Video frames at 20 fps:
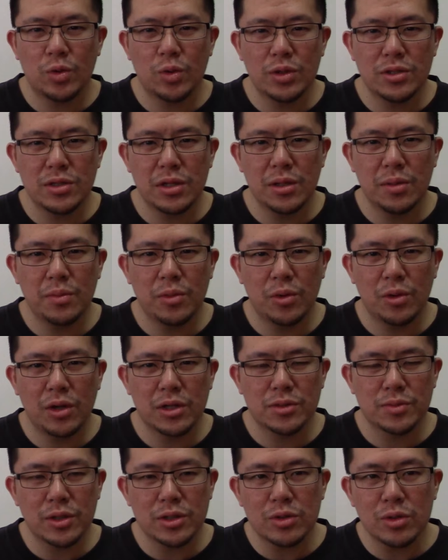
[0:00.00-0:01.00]
toys anymore
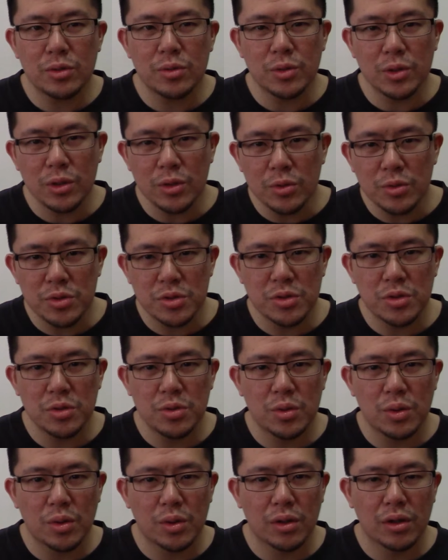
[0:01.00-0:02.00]
as much as we used
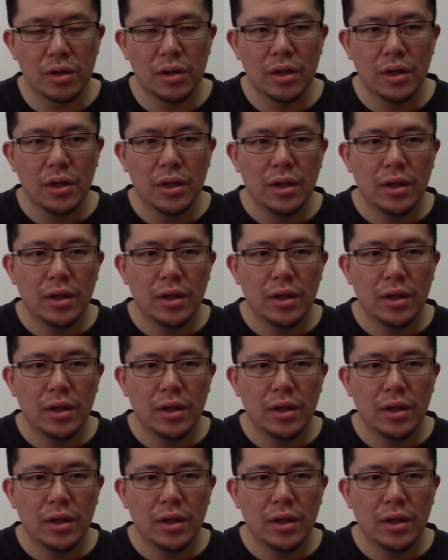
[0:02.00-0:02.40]
to, or